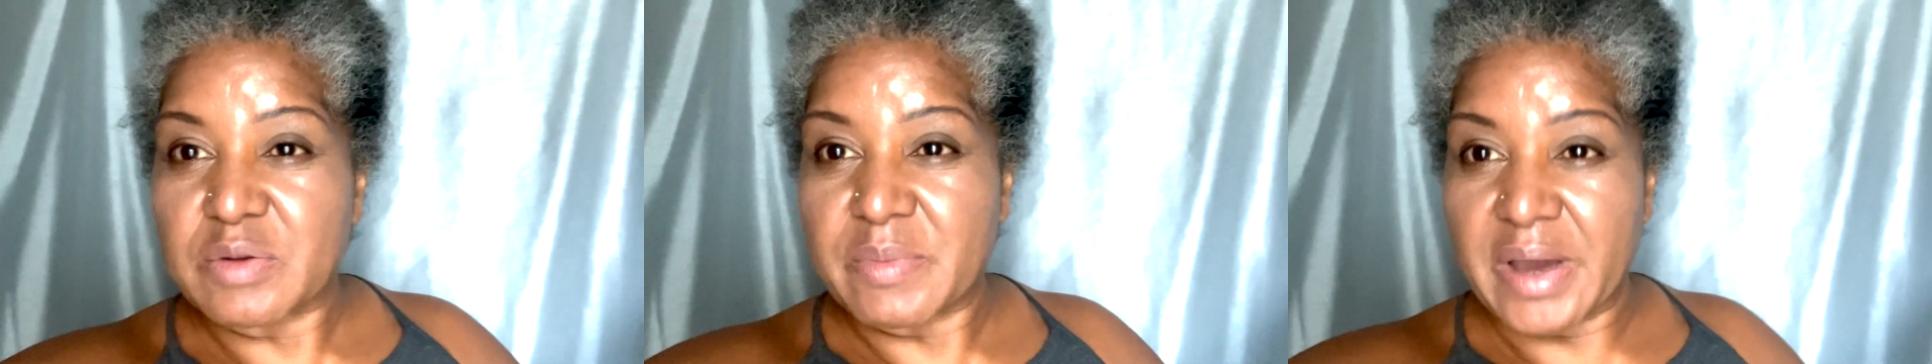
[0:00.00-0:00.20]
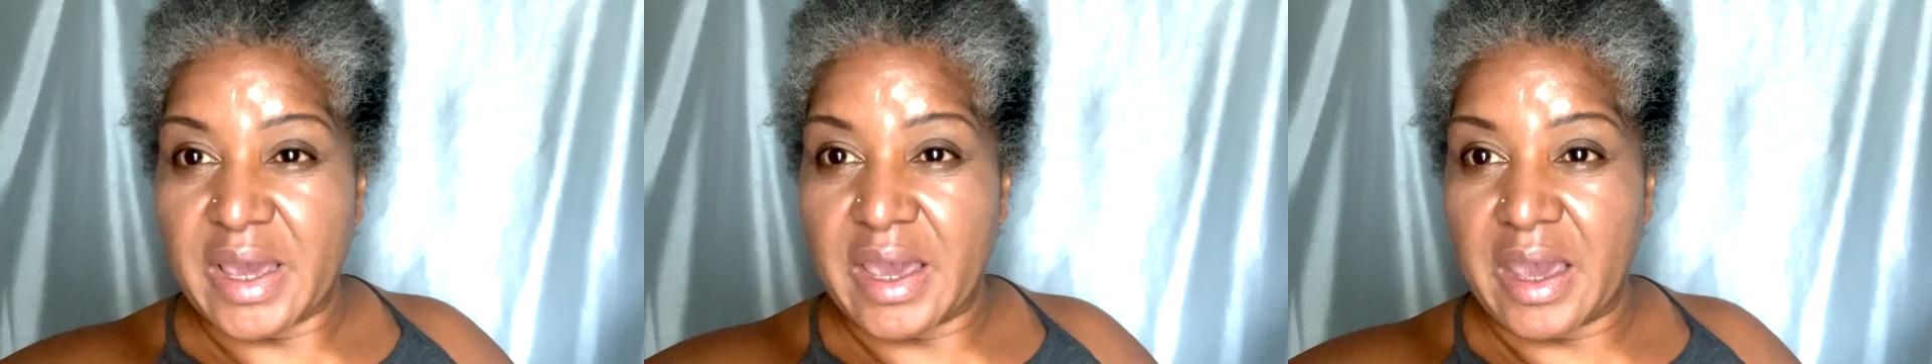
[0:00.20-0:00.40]

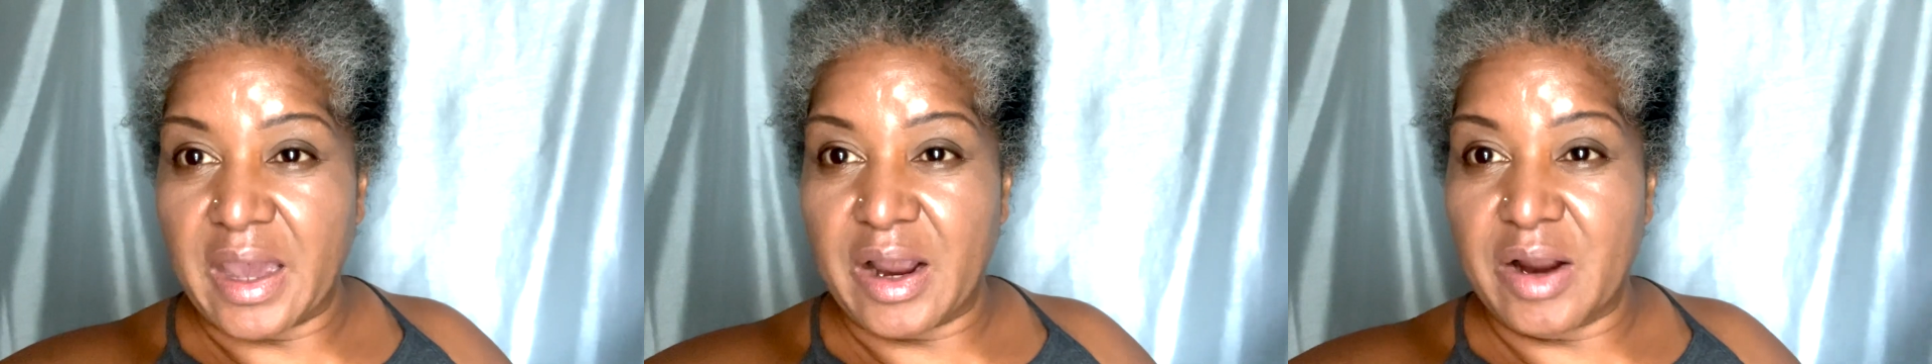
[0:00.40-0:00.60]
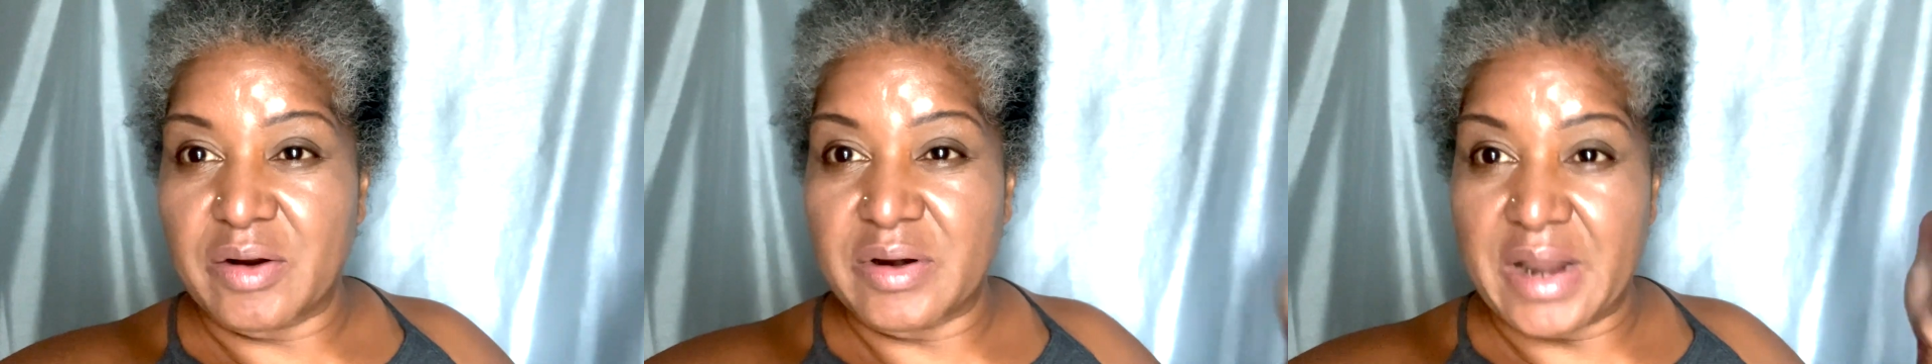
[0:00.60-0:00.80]
my
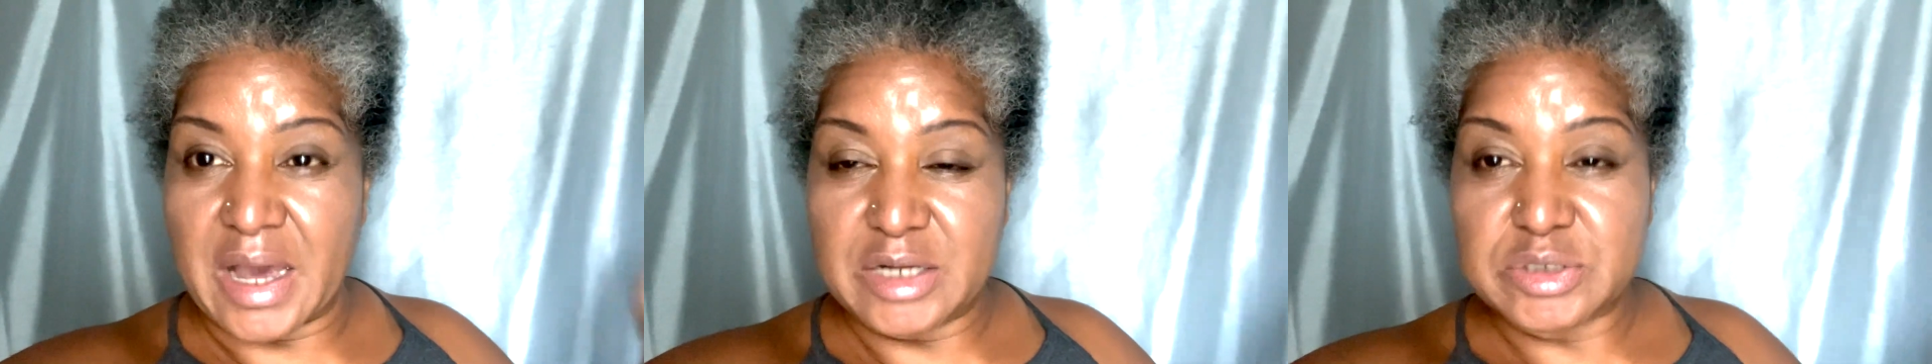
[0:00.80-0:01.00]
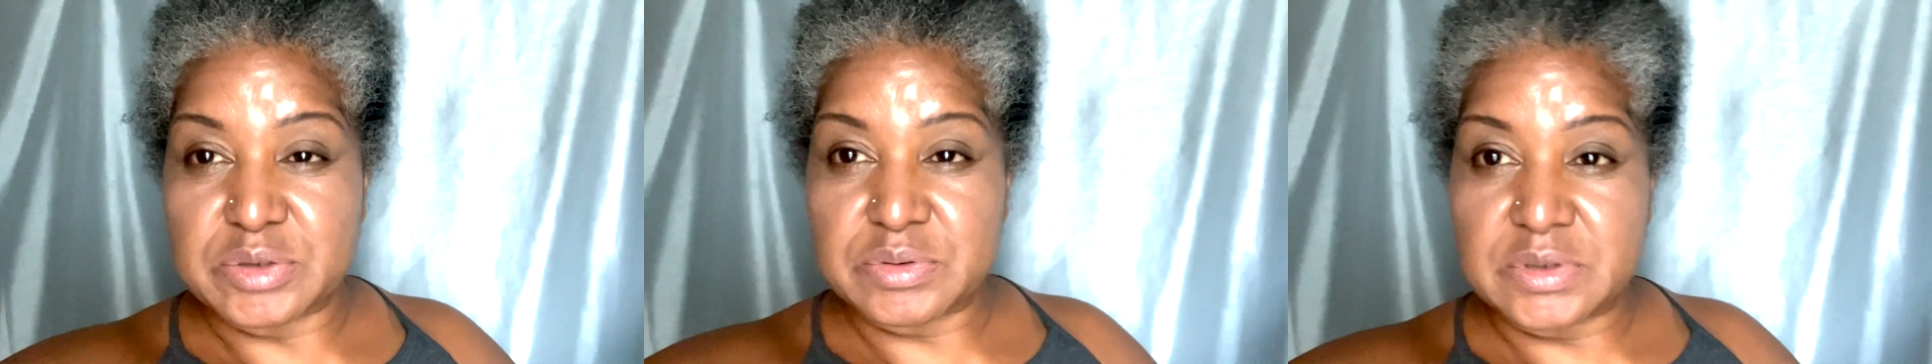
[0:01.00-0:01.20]
hair
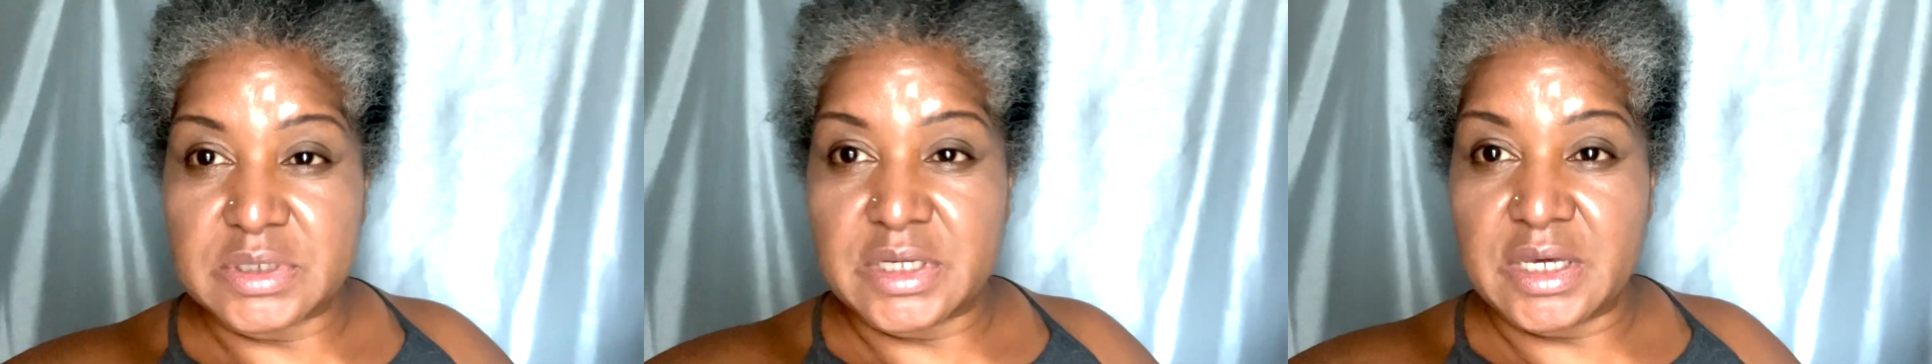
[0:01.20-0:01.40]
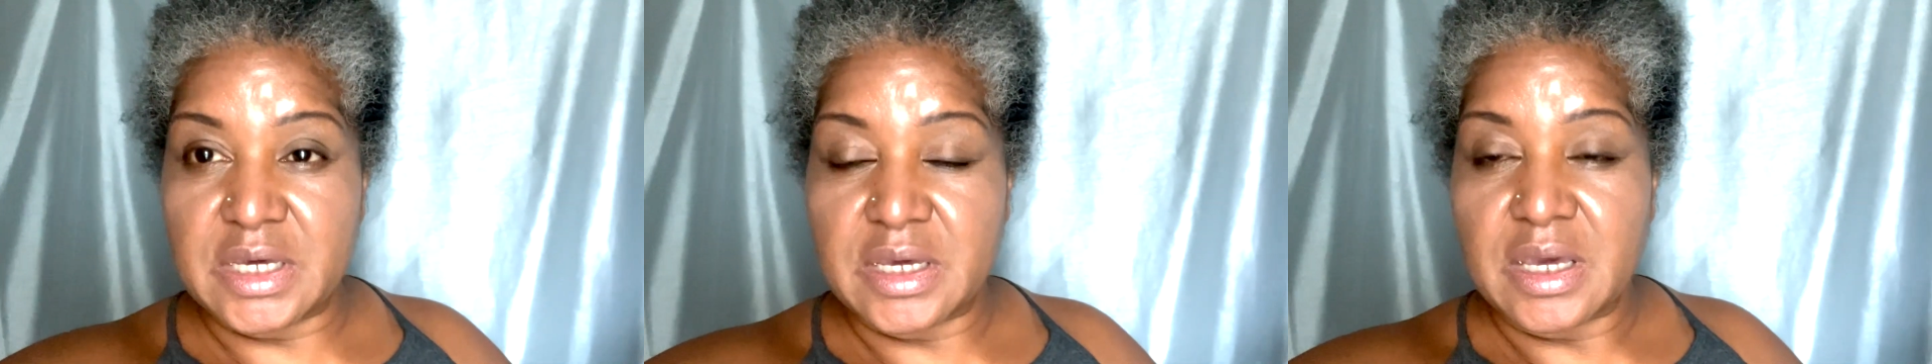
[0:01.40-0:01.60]

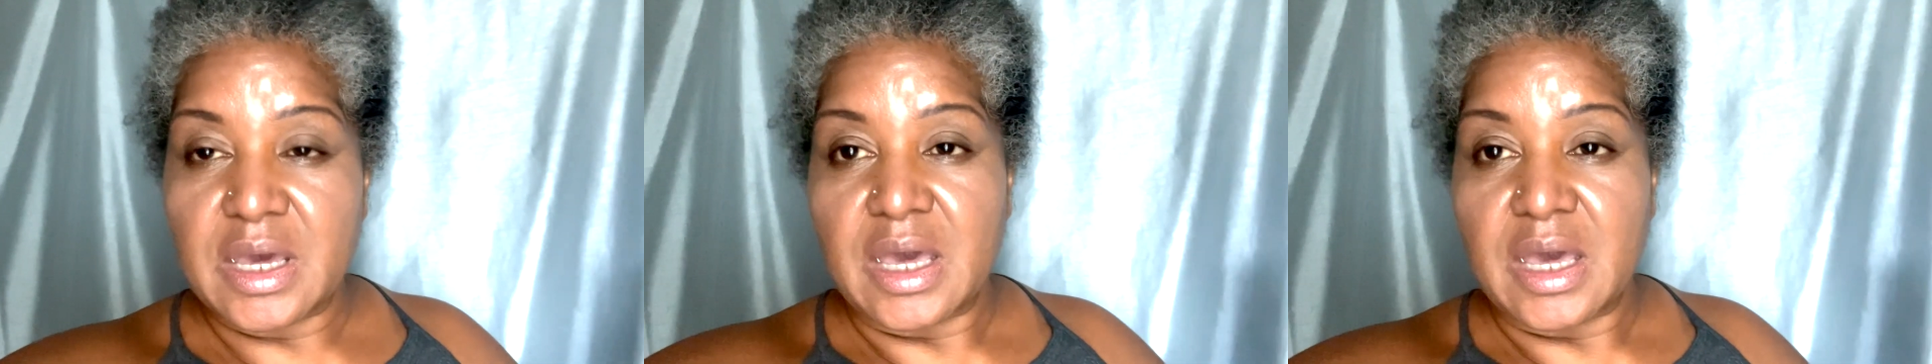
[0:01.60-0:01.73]
naturally,